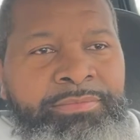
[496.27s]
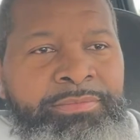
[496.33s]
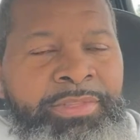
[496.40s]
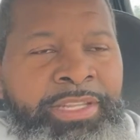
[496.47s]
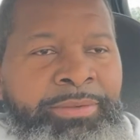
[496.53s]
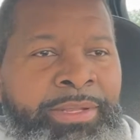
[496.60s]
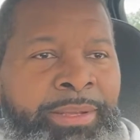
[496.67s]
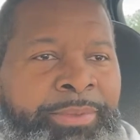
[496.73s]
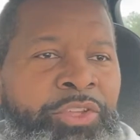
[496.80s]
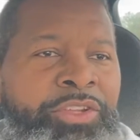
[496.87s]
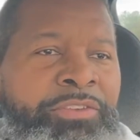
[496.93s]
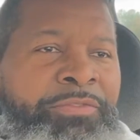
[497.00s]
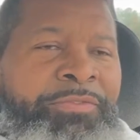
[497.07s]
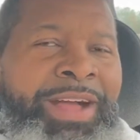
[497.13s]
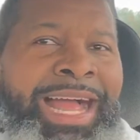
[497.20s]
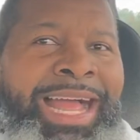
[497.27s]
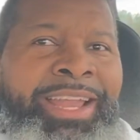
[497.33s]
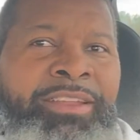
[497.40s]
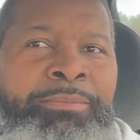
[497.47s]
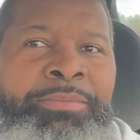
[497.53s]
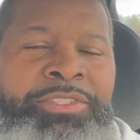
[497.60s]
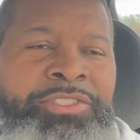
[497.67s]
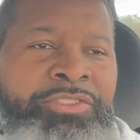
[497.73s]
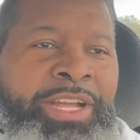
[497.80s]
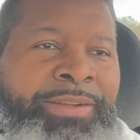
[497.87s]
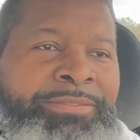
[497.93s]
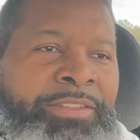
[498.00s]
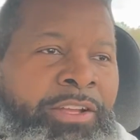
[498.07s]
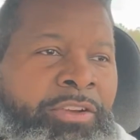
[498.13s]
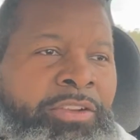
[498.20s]
And I mean, you can find them, but you
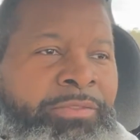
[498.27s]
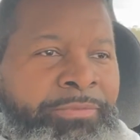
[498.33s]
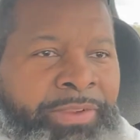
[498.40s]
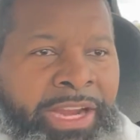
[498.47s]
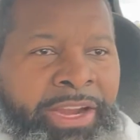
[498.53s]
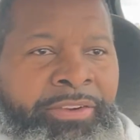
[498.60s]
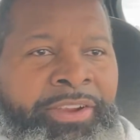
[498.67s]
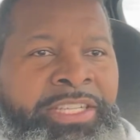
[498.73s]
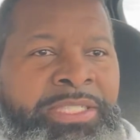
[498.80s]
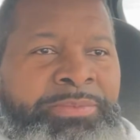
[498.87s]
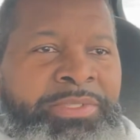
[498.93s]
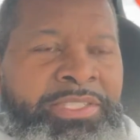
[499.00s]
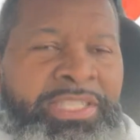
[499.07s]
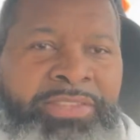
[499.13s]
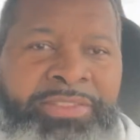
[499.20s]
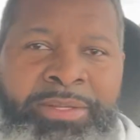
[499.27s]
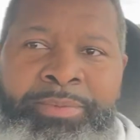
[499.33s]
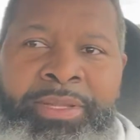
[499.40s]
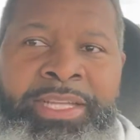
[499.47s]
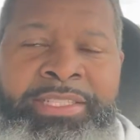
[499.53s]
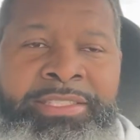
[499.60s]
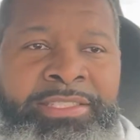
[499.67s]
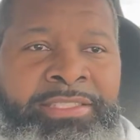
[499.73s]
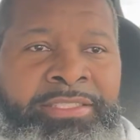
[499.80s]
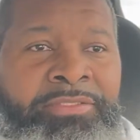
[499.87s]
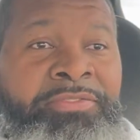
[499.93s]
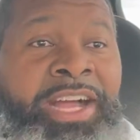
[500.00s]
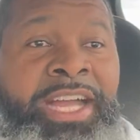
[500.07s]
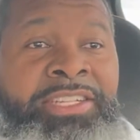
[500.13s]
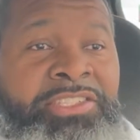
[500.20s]
have to go to very specific places to
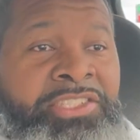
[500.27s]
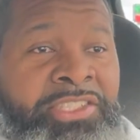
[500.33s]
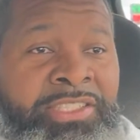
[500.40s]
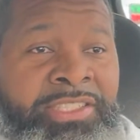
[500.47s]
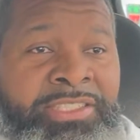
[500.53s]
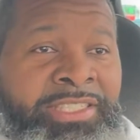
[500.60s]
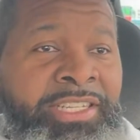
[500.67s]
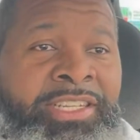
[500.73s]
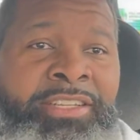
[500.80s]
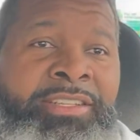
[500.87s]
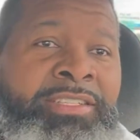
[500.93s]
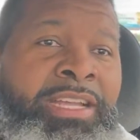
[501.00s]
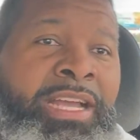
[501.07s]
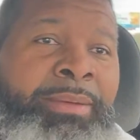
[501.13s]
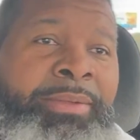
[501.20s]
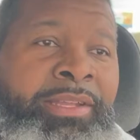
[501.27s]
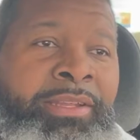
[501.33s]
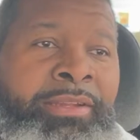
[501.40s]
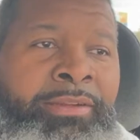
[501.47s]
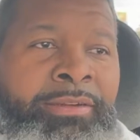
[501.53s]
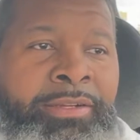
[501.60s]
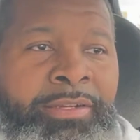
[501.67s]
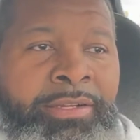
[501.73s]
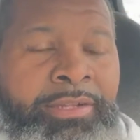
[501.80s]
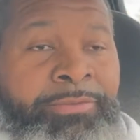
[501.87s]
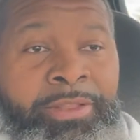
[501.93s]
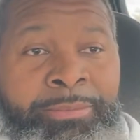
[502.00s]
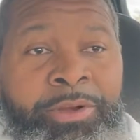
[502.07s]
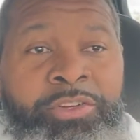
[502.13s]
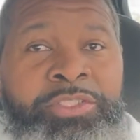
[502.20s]
find chitlins any other time of the year.
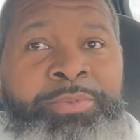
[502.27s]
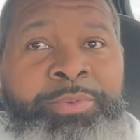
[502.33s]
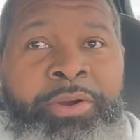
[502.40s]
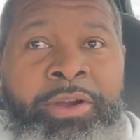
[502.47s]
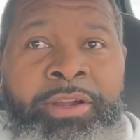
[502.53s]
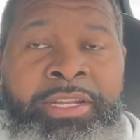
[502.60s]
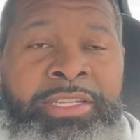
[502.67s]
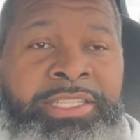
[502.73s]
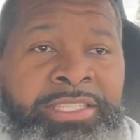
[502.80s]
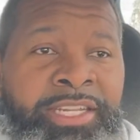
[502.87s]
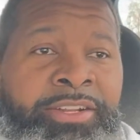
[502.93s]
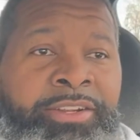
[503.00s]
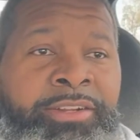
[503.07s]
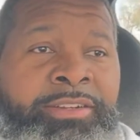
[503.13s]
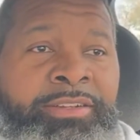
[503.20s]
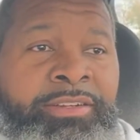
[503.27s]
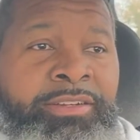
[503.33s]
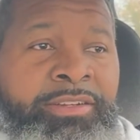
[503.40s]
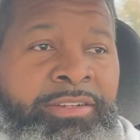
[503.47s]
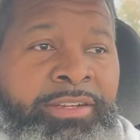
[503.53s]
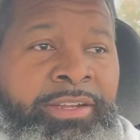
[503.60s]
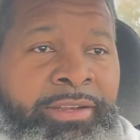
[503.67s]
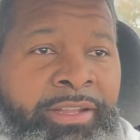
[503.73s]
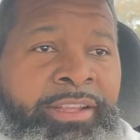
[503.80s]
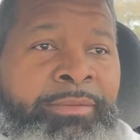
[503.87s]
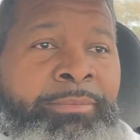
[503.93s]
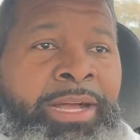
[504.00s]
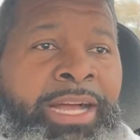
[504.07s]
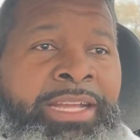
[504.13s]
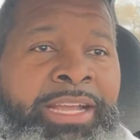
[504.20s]
For the most part, at least here
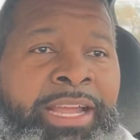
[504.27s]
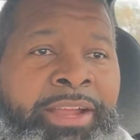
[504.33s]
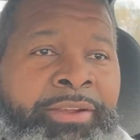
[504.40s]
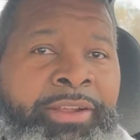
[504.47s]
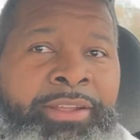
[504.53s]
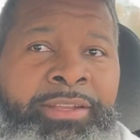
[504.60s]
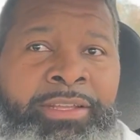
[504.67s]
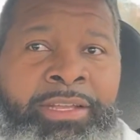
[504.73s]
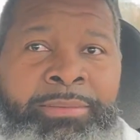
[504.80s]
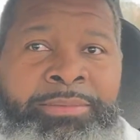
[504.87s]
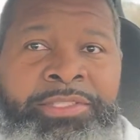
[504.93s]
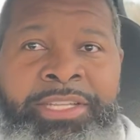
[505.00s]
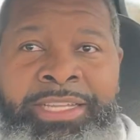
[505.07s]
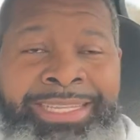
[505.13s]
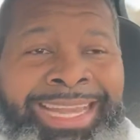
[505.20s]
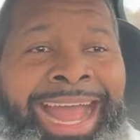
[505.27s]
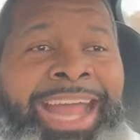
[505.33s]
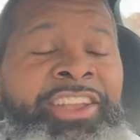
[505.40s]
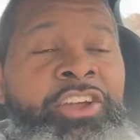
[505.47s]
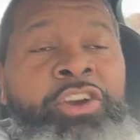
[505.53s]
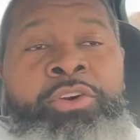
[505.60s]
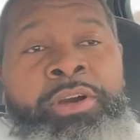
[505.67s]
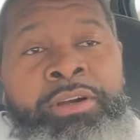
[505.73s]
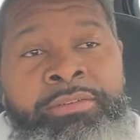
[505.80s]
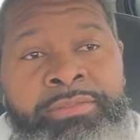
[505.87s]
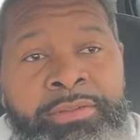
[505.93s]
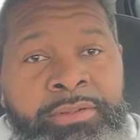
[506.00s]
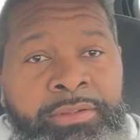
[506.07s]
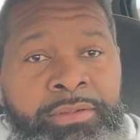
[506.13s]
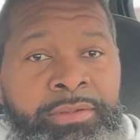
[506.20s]
in my area in the upstate that I know
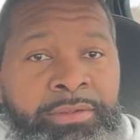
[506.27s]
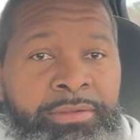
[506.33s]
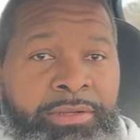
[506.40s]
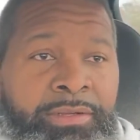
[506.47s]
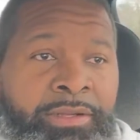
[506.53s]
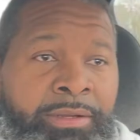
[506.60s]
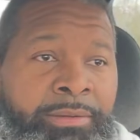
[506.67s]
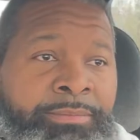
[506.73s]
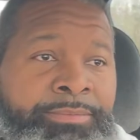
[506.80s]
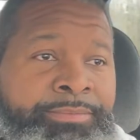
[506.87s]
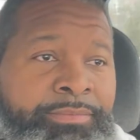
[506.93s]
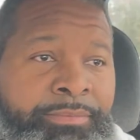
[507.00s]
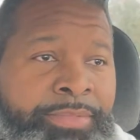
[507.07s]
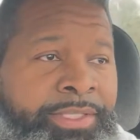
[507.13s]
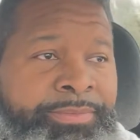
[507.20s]
of.